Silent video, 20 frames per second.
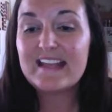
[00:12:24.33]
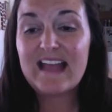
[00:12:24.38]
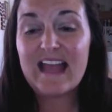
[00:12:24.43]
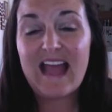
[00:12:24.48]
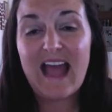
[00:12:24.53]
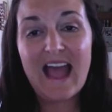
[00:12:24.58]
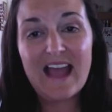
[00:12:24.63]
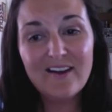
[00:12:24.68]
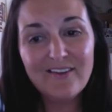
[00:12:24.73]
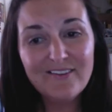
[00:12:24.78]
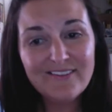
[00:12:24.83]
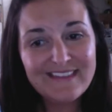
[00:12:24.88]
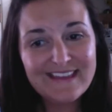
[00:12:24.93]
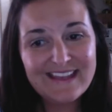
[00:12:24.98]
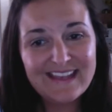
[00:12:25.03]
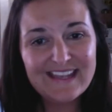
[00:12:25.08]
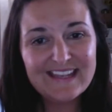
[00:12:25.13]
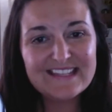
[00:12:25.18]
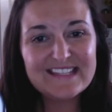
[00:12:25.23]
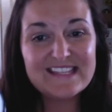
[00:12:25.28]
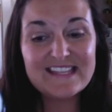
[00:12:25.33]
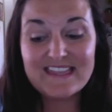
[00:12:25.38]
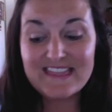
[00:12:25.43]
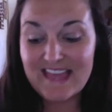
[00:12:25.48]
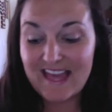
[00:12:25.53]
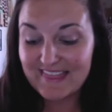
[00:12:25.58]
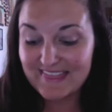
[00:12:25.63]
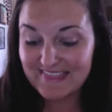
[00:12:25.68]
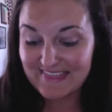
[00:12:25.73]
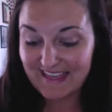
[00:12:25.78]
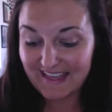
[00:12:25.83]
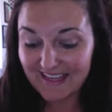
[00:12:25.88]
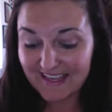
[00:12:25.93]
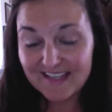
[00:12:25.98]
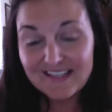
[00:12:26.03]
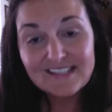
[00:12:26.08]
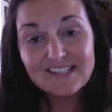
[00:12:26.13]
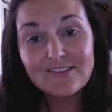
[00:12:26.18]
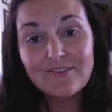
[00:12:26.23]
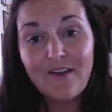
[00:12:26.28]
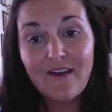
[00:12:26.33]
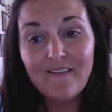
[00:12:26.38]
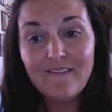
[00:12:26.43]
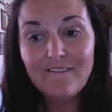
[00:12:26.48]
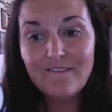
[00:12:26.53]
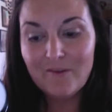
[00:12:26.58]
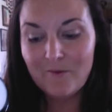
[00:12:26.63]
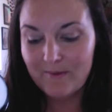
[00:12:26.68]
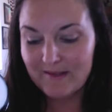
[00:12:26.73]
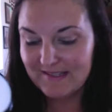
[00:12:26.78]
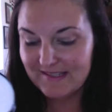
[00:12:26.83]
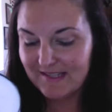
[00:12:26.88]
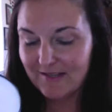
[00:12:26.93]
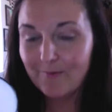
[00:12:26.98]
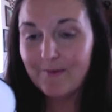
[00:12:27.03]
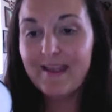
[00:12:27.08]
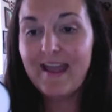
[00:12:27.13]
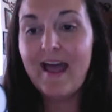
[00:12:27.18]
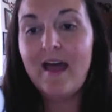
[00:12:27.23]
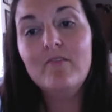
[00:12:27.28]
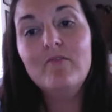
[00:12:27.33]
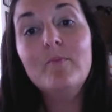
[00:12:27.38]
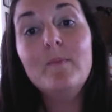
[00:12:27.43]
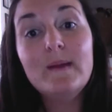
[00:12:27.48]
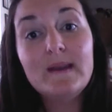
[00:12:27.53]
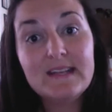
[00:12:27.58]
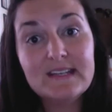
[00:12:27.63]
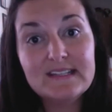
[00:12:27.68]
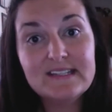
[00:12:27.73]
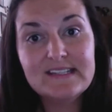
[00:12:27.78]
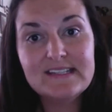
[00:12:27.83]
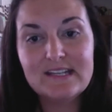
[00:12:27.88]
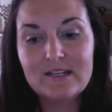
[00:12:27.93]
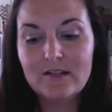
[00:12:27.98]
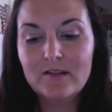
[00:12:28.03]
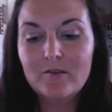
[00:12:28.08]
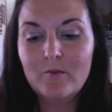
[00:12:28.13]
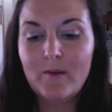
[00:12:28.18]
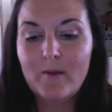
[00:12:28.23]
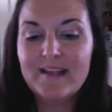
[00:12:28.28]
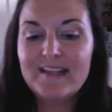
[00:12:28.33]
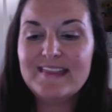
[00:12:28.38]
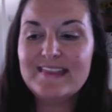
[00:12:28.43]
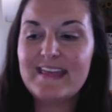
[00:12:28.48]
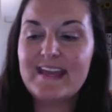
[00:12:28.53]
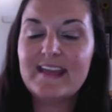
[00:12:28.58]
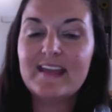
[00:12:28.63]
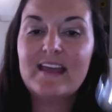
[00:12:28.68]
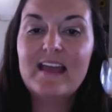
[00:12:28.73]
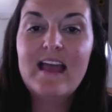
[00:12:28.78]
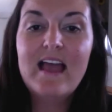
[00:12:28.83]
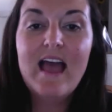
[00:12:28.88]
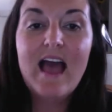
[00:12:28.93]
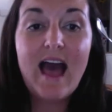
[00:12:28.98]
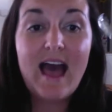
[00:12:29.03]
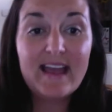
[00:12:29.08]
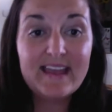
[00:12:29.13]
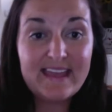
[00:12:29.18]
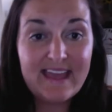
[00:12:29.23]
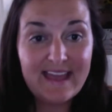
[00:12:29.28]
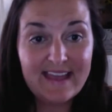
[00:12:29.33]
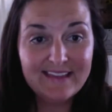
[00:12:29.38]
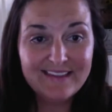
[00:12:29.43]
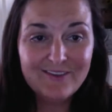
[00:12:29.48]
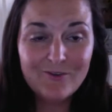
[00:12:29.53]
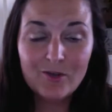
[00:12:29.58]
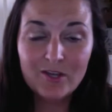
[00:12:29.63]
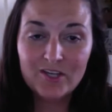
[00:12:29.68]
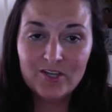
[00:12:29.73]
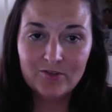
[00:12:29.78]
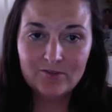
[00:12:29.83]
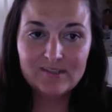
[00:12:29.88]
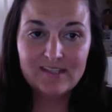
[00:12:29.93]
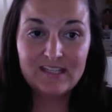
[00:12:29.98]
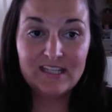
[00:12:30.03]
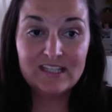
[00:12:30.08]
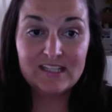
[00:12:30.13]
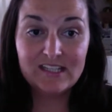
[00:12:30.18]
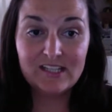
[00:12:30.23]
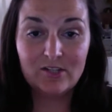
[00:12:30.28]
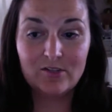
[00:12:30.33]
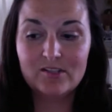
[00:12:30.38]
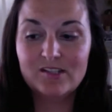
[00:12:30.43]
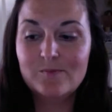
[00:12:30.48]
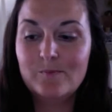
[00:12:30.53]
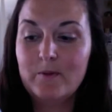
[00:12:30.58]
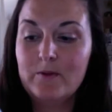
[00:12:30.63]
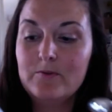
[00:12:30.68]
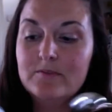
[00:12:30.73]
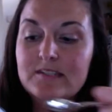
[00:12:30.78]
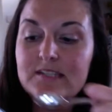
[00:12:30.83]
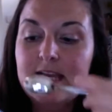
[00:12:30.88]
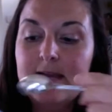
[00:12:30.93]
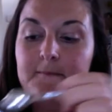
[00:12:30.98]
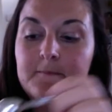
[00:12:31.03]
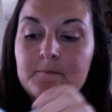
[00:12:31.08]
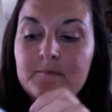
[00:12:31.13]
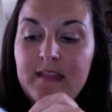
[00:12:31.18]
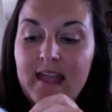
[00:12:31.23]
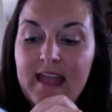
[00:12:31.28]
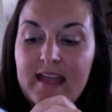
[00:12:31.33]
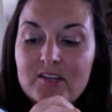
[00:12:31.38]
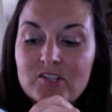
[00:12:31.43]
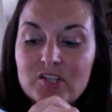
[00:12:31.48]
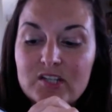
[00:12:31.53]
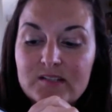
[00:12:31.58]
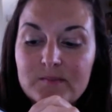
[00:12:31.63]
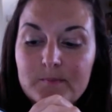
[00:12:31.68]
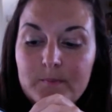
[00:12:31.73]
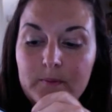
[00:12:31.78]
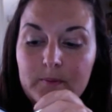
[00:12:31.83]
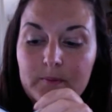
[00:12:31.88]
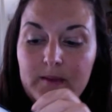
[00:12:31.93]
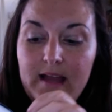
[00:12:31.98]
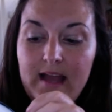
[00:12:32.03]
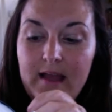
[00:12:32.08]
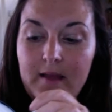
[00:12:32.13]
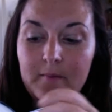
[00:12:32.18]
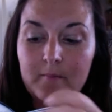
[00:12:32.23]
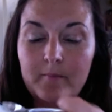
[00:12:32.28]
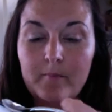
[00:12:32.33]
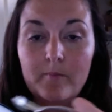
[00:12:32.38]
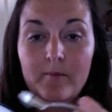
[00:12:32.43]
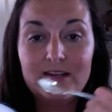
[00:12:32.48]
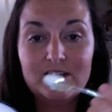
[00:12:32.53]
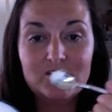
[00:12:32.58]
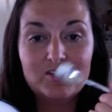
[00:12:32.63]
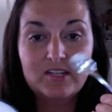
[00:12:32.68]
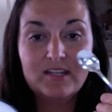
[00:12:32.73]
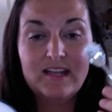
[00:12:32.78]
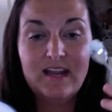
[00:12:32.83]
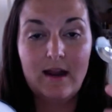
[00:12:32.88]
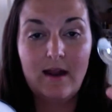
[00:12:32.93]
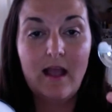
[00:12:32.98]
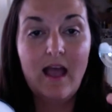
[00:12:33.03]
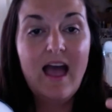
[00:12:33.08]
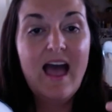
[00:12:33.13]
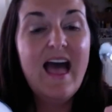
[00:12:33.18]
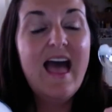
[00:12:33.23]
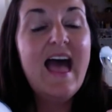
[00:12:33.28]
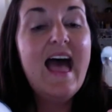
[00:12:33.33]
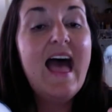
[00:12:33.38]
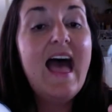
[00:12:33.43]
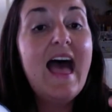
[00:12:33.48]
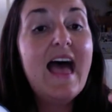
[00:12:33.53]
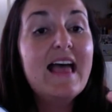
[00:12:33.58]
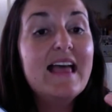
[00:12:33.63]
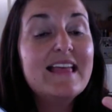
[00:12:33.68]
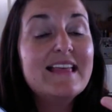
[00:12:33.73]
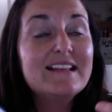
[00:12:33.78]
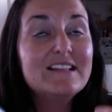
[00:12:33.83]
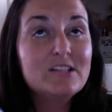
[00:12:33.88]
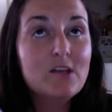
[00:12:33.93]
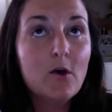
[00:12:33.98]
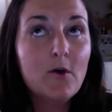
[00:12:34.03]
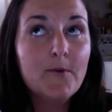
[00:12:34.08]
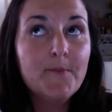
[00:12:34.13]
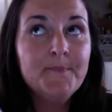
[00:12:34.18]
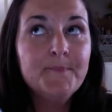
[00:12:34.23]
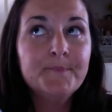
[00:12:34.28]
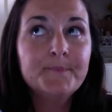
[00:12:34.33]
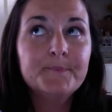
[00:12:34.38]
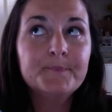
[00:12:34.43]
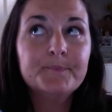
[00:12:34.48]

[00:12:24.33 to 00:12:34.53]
I don't think it's the thickest of all of the ones that we have, but it's still quite thick. Again, you can use these little spoons and just reach here. So